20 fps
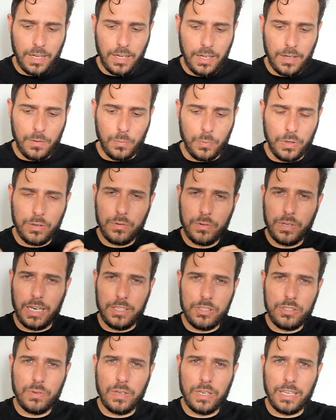we're
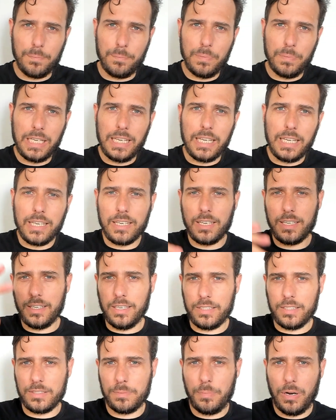entering a peak
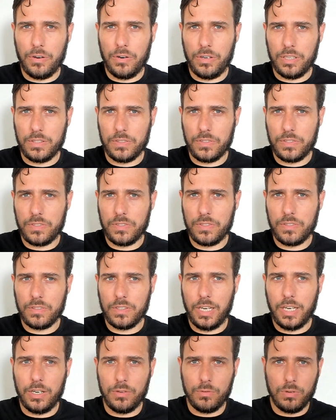experience
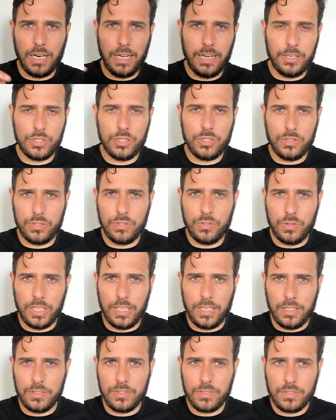in relation to
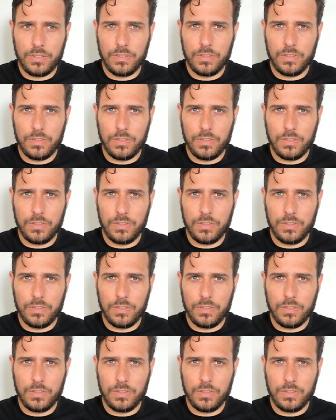this